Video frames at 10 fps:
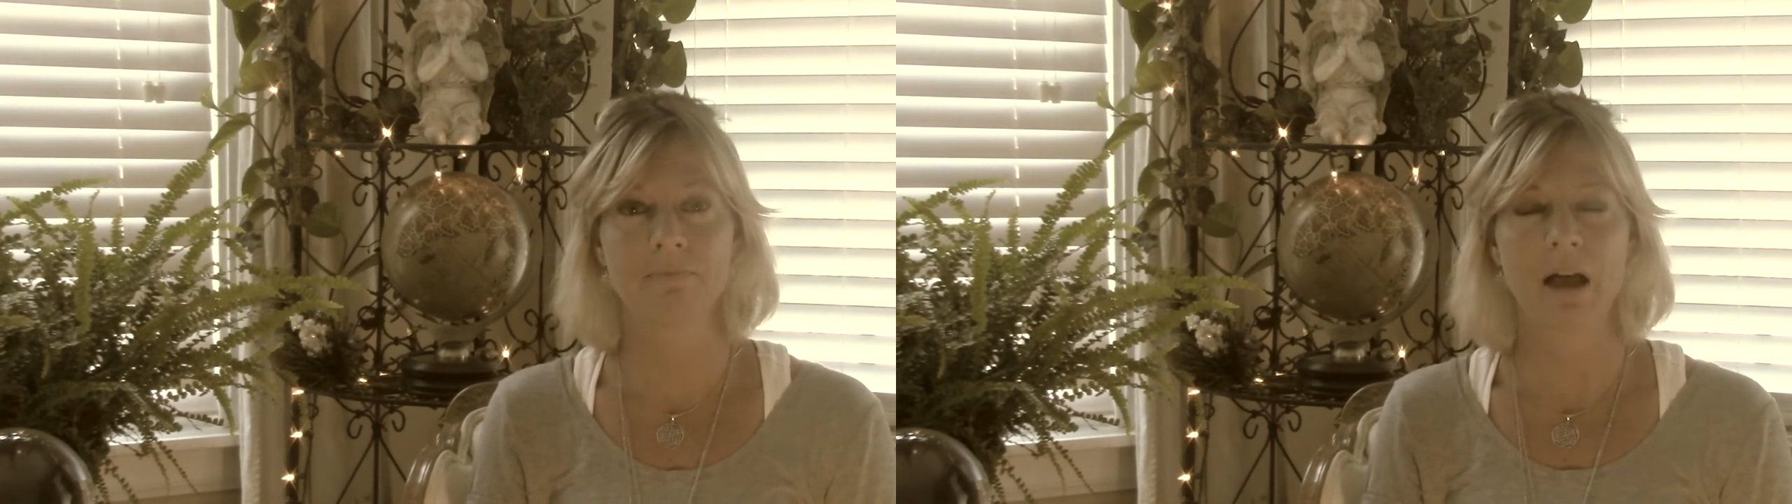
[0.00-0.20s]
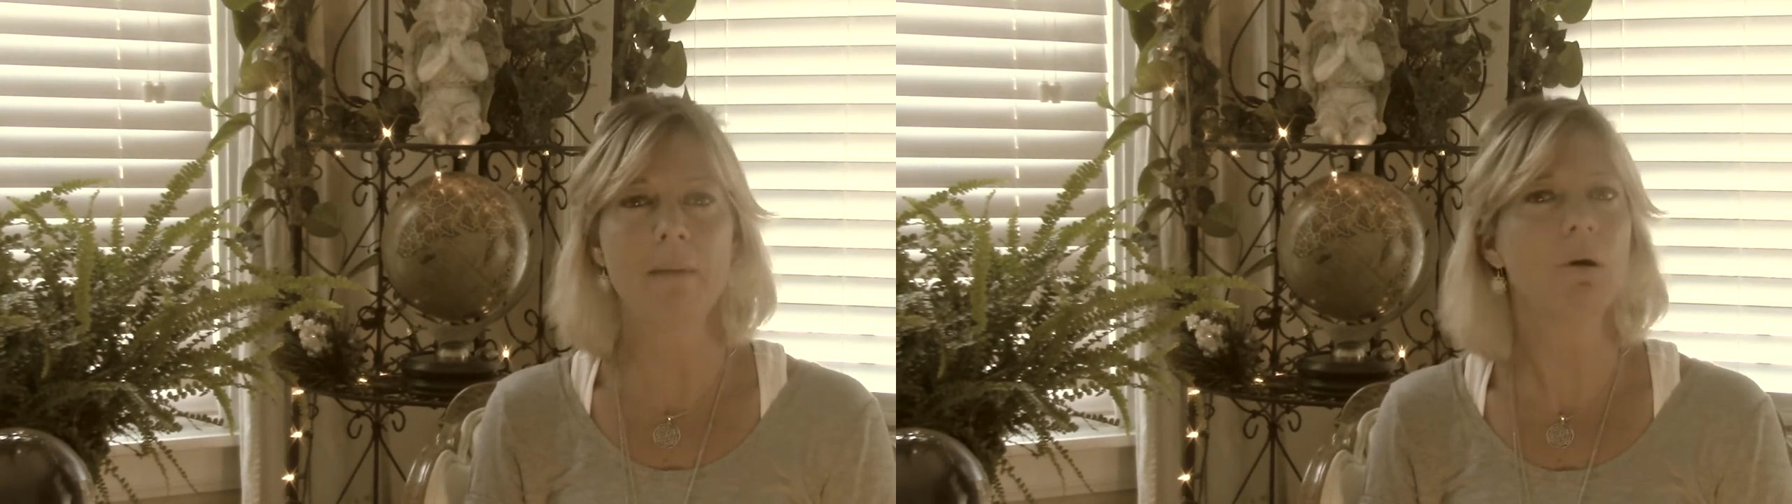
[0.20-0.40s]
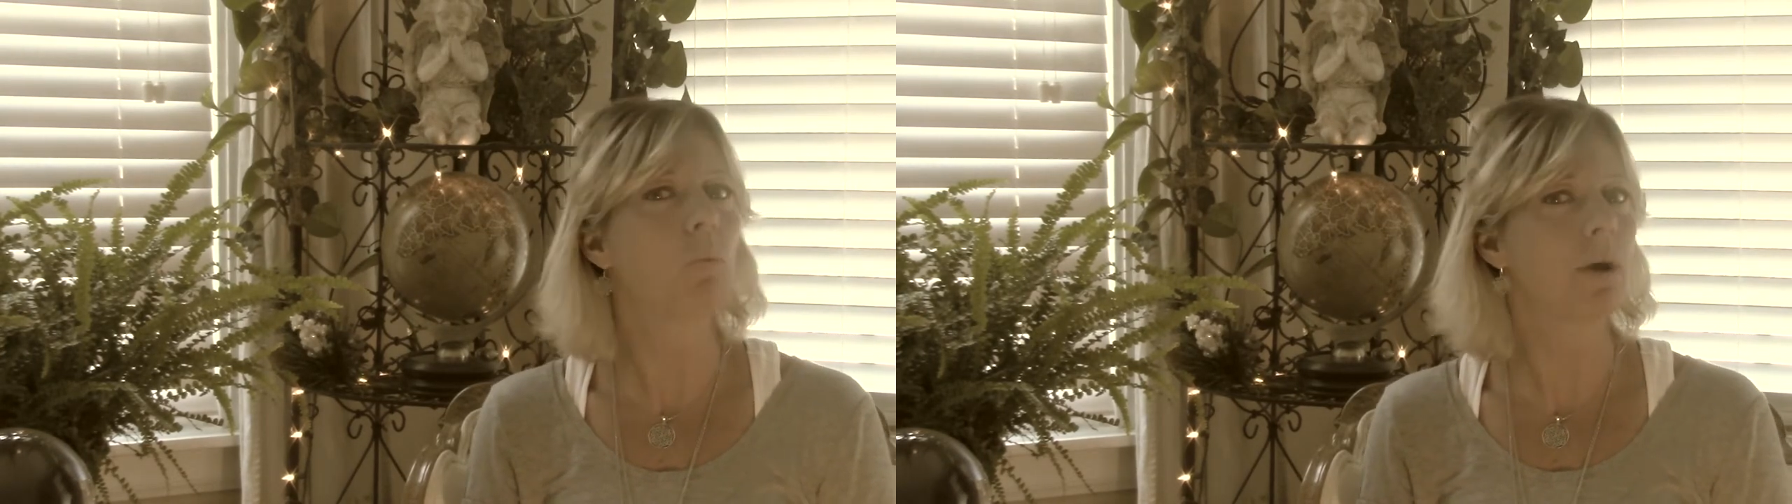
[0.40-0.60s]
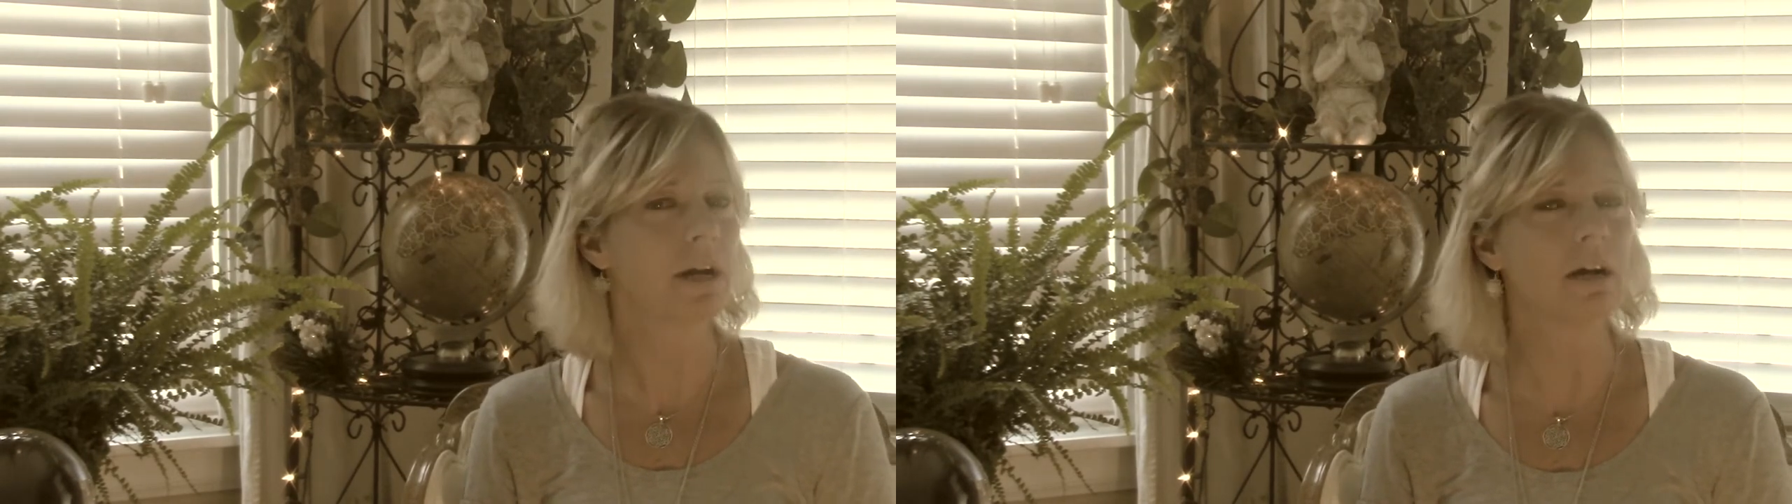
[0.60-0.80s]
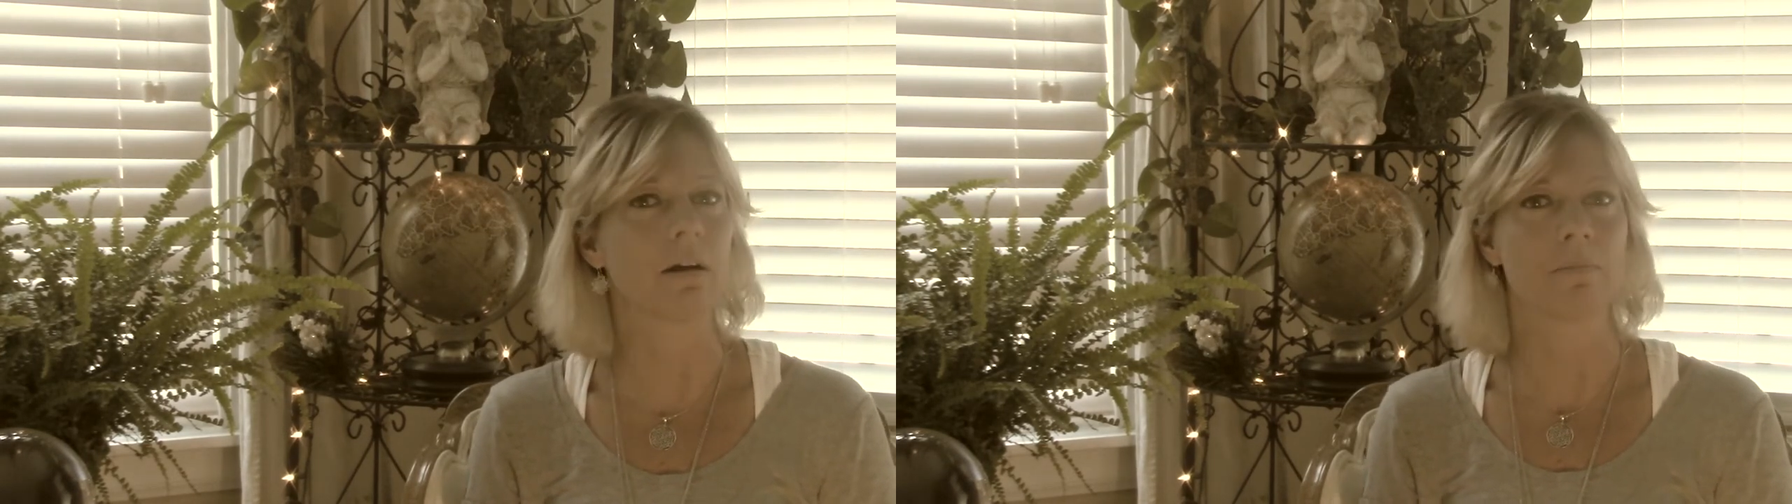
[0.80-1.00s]
I'm
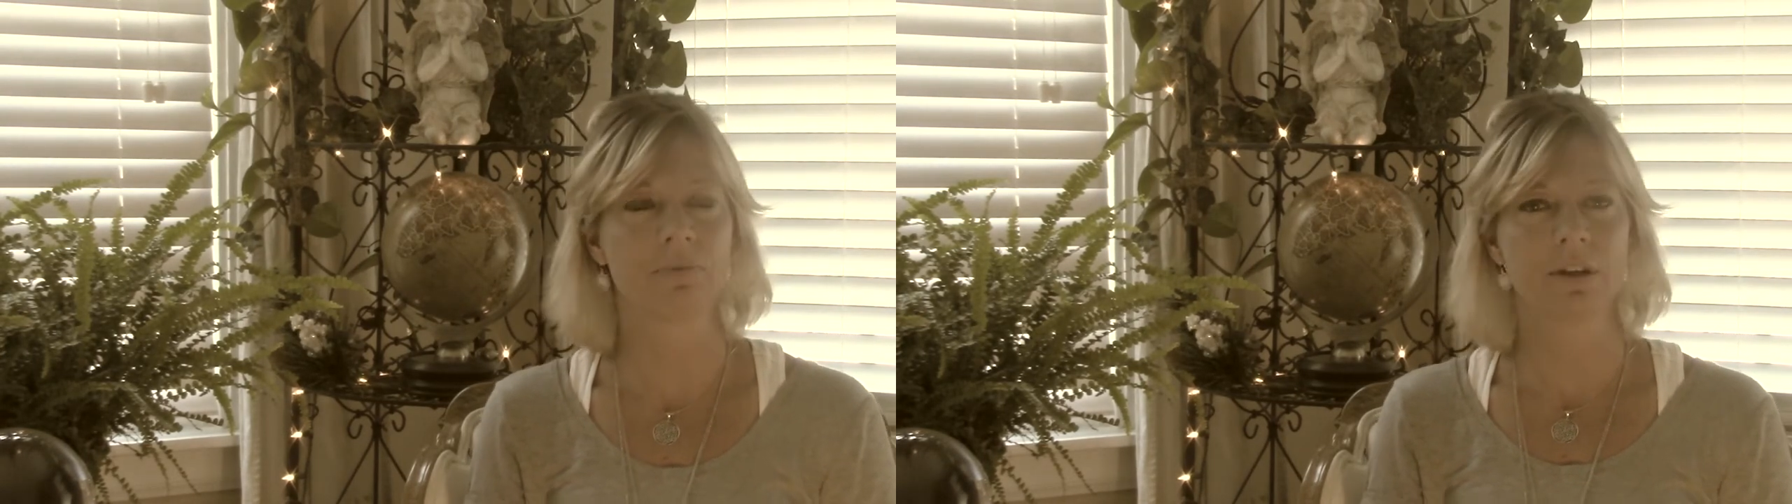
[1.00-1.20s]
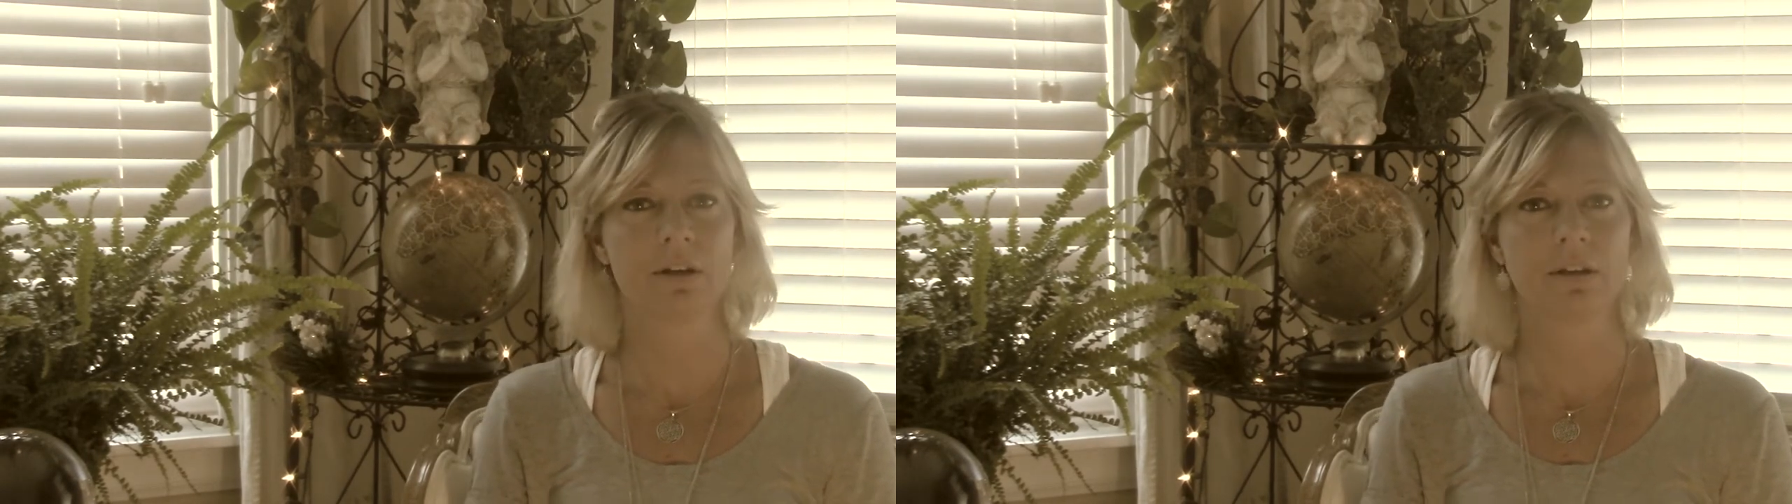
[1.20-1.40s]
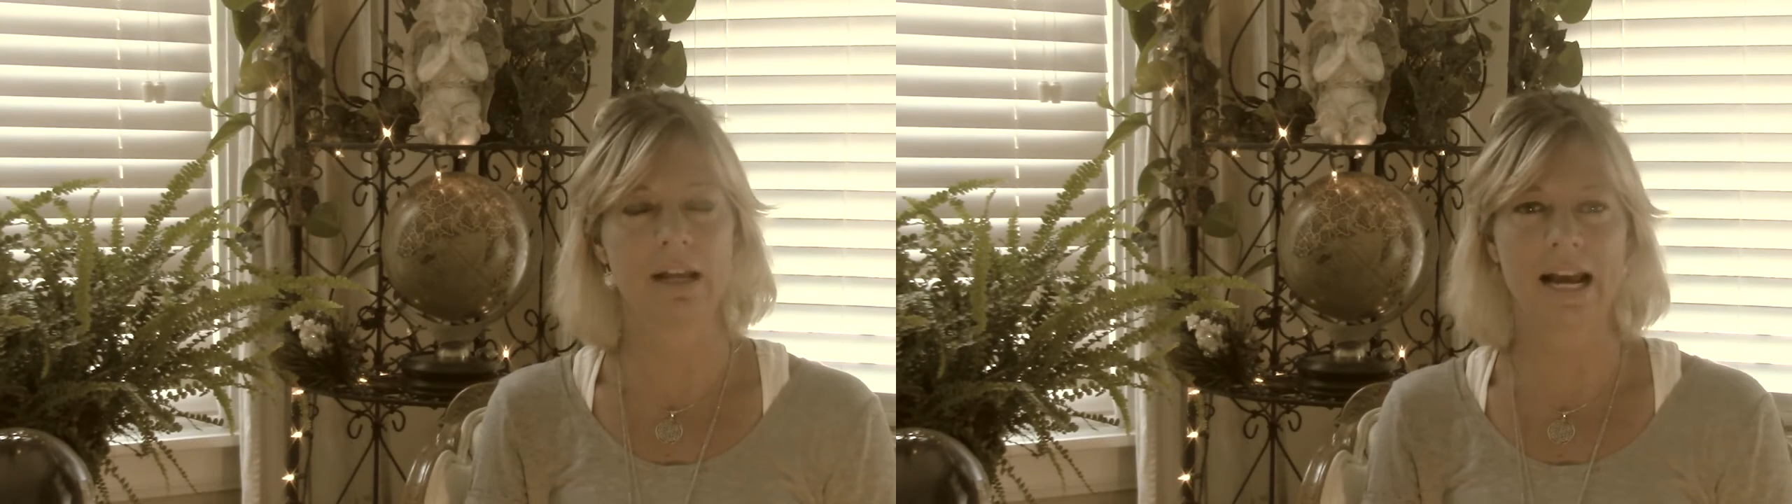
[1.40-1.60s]
aware that